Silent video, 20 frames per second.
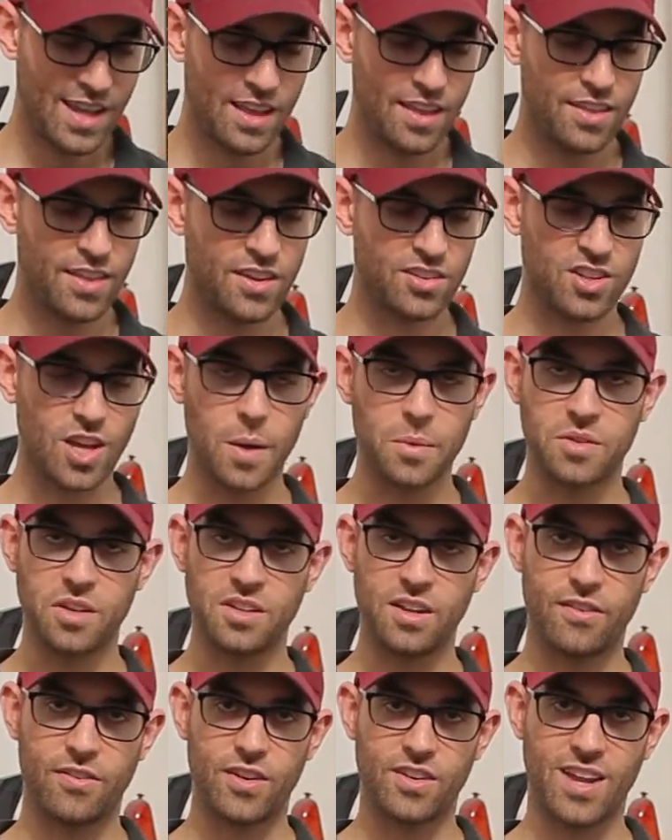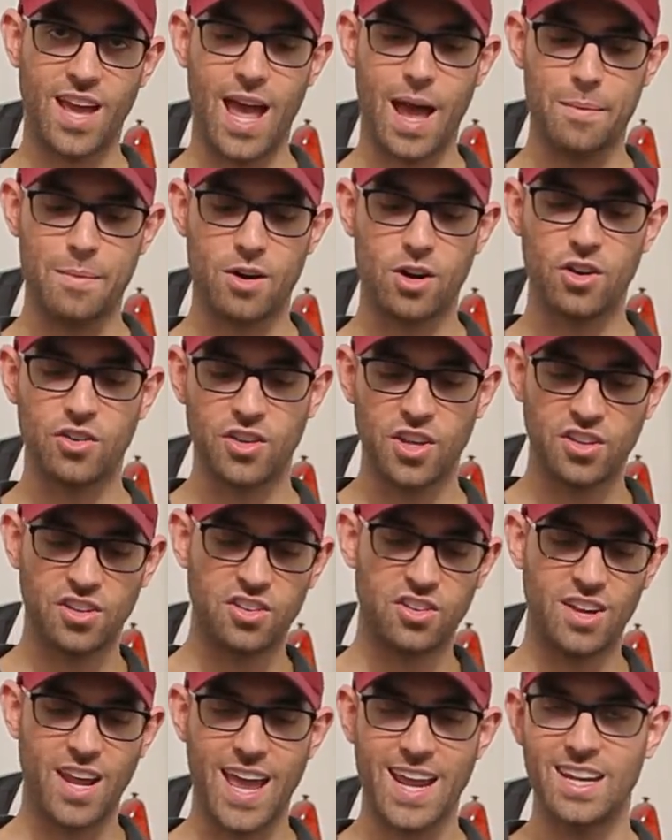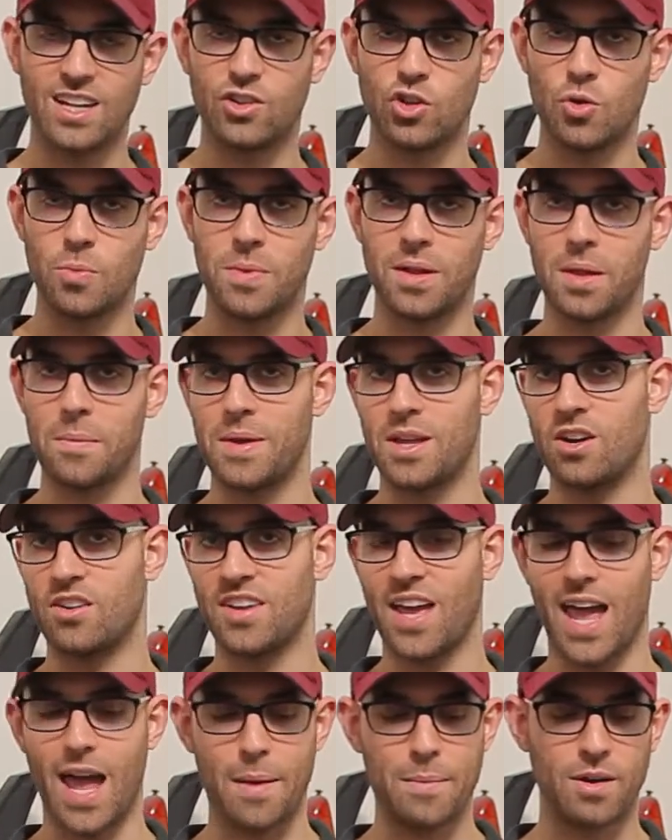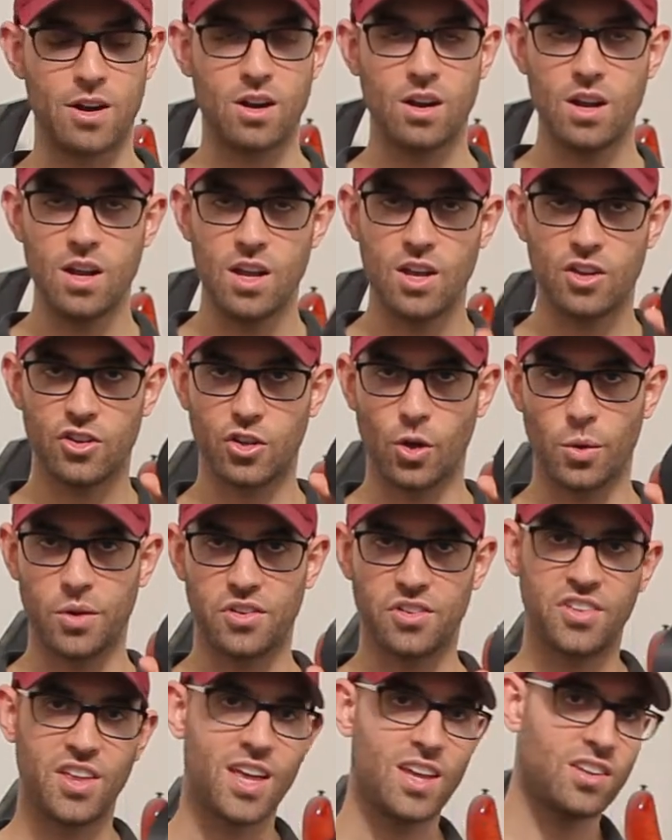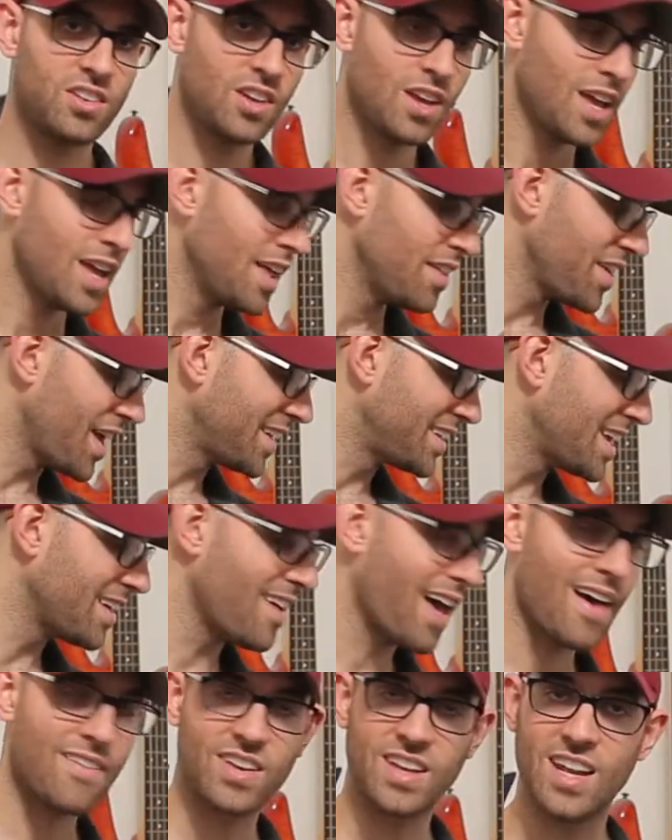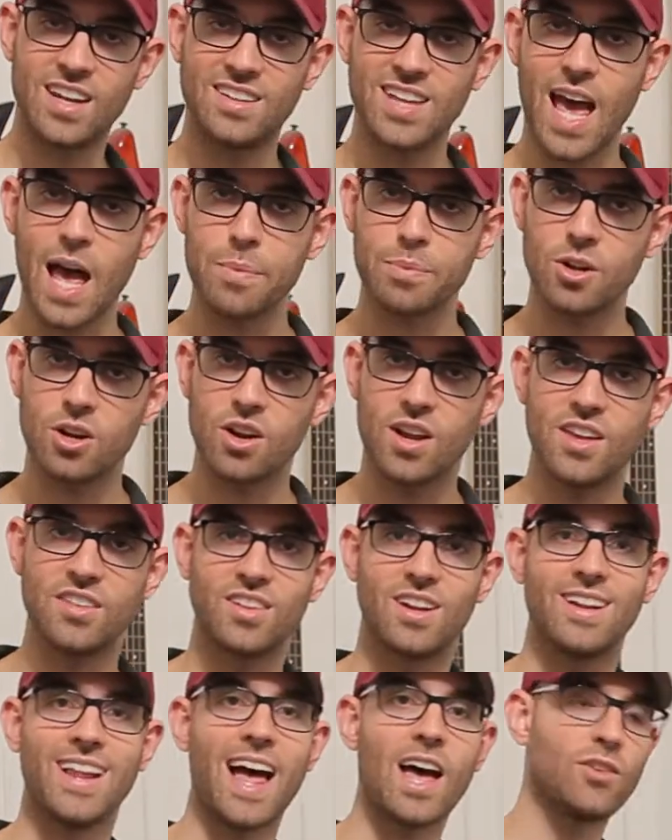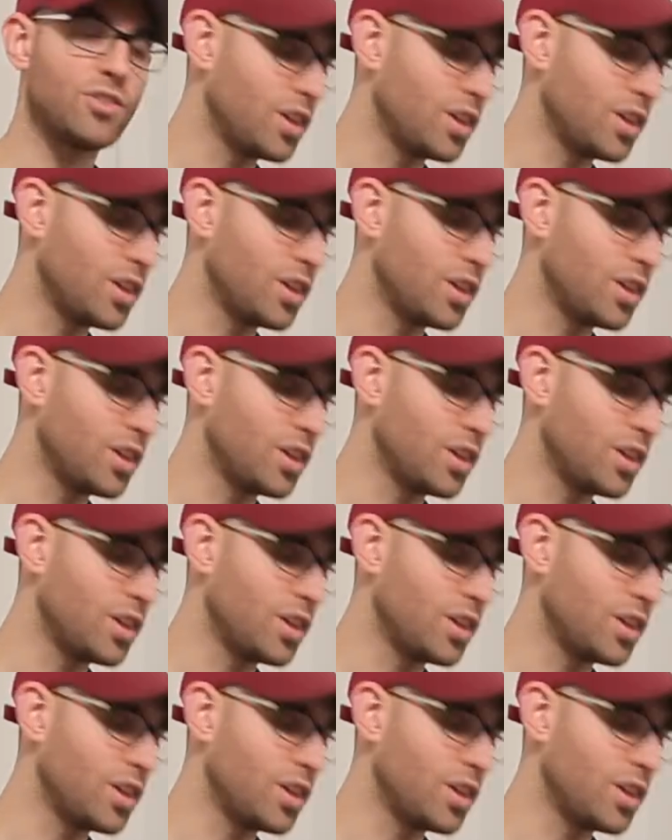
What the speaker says: This comes in different diameters. This is an 82 millimeter diameter, so is this. The idea of having an adapter is it allows you